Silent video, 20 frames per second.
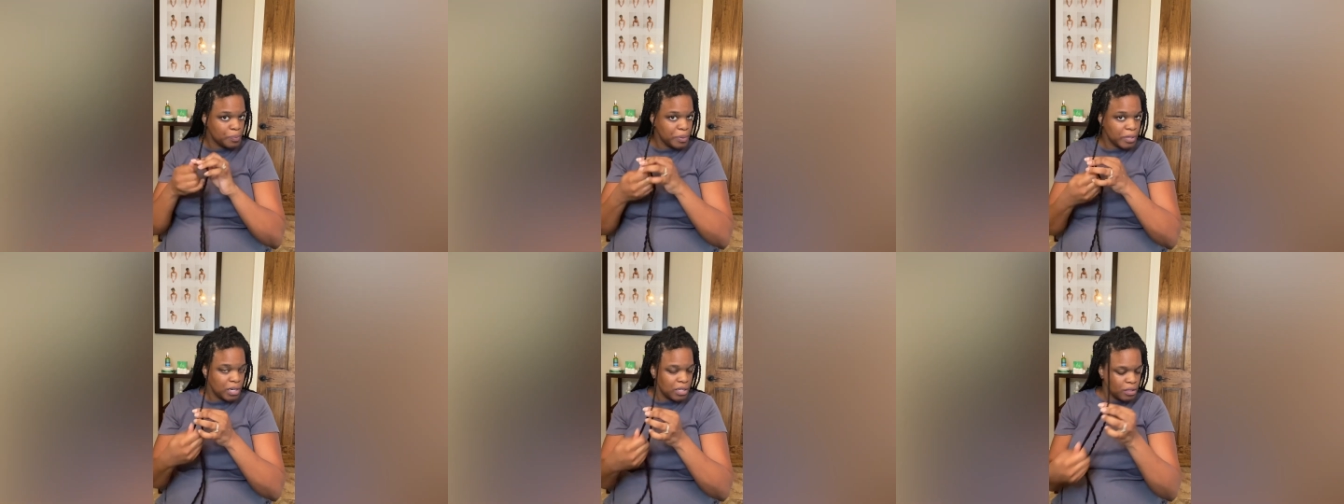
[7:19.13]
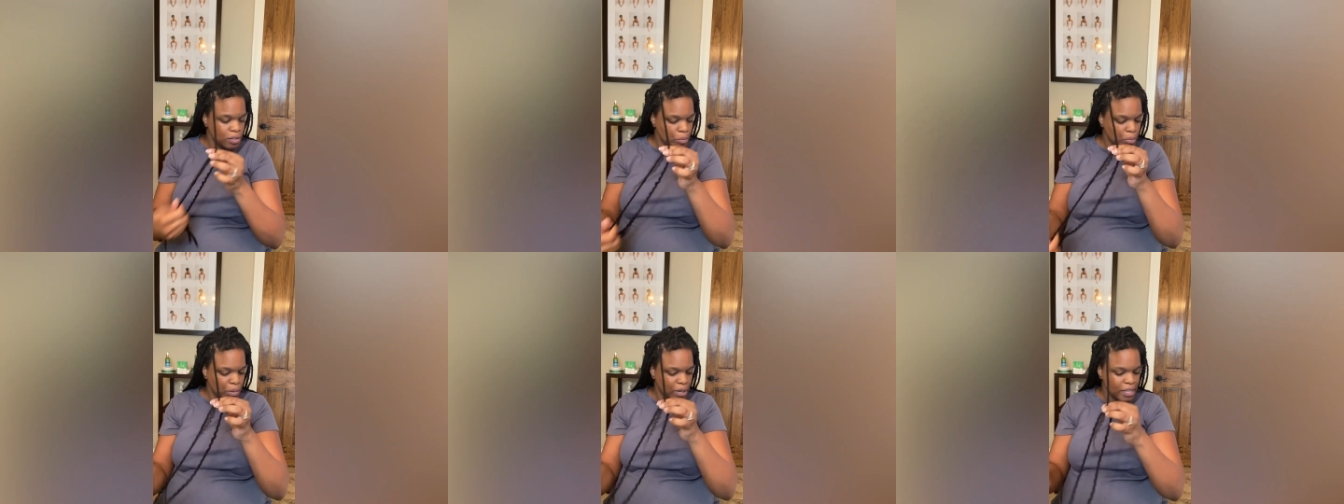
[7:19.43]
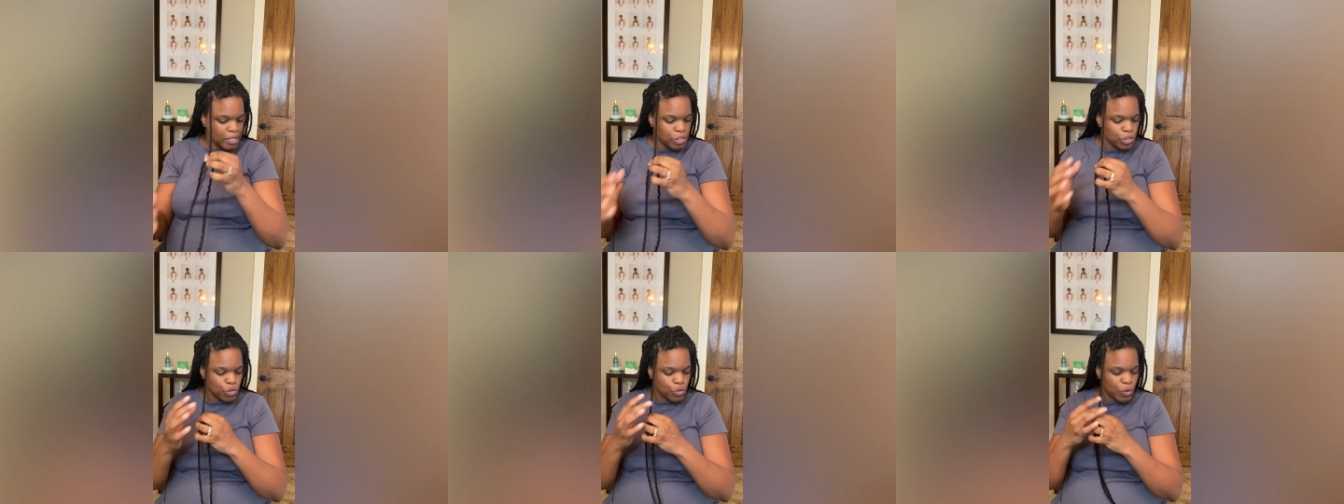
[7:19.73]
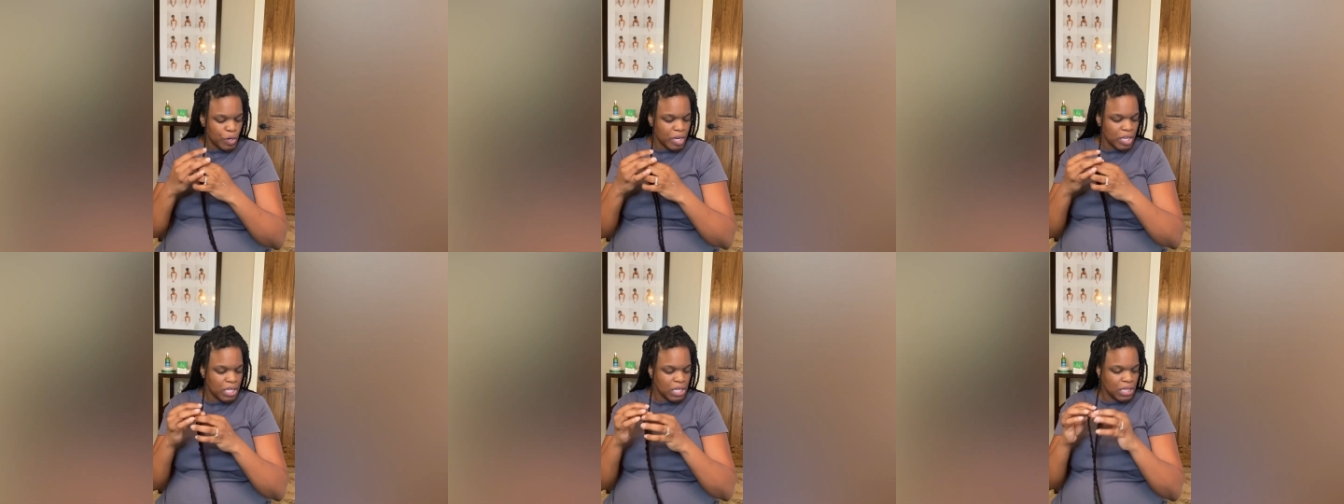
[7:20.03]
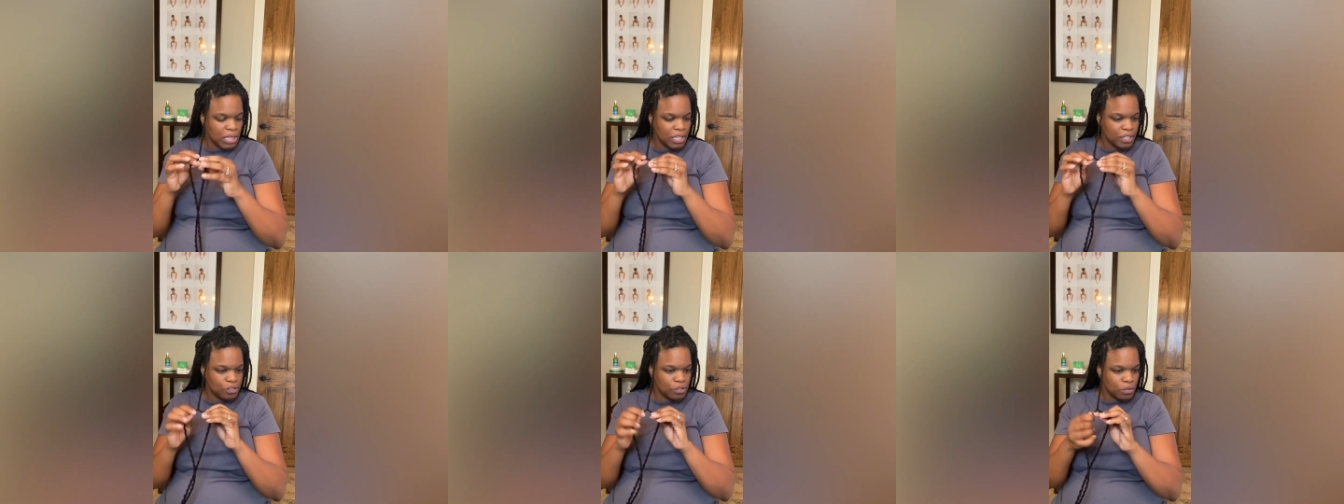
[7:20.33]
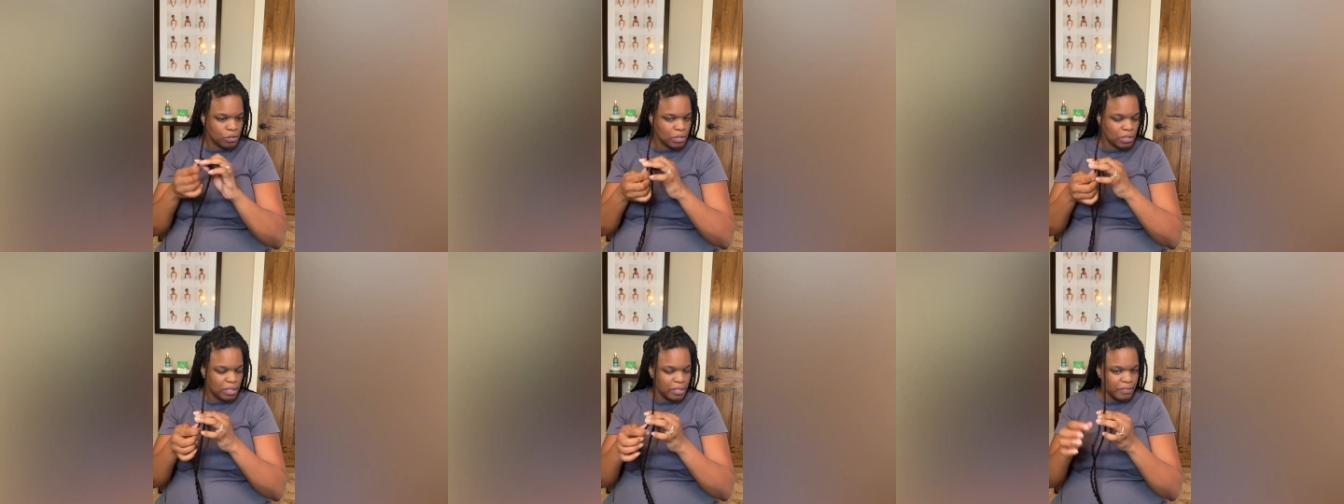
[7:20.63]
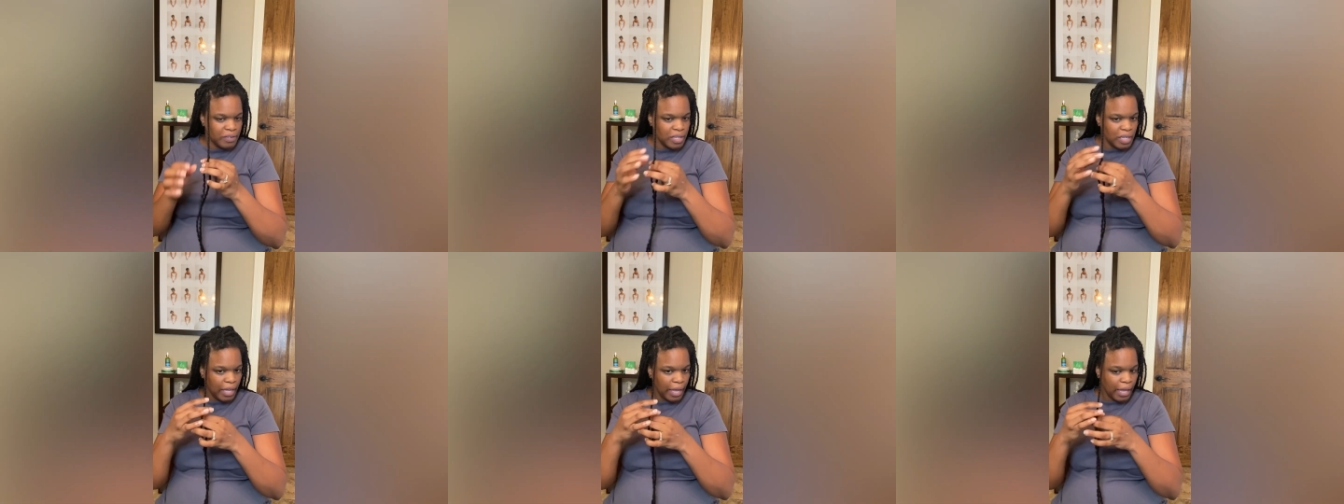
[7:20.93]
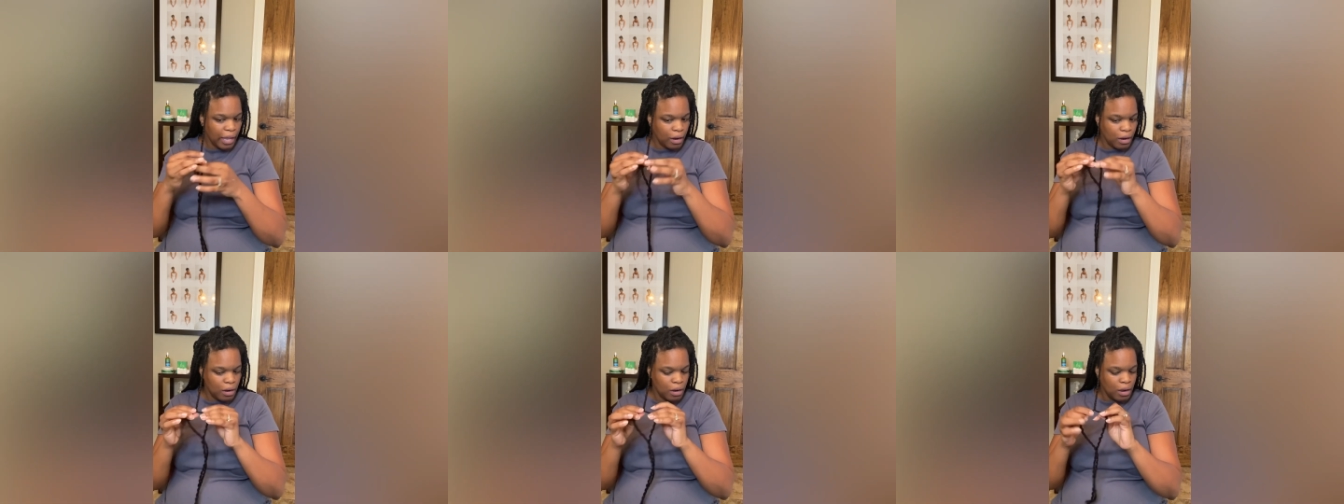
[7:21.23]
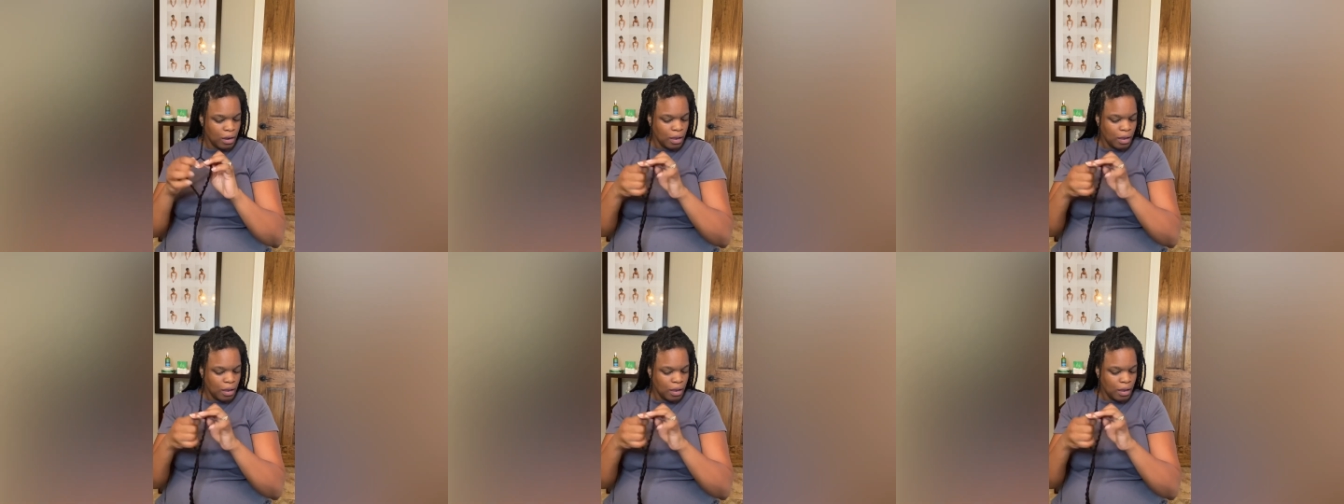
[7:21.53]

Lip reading: putting the Blestring Elixir on Olivia hair,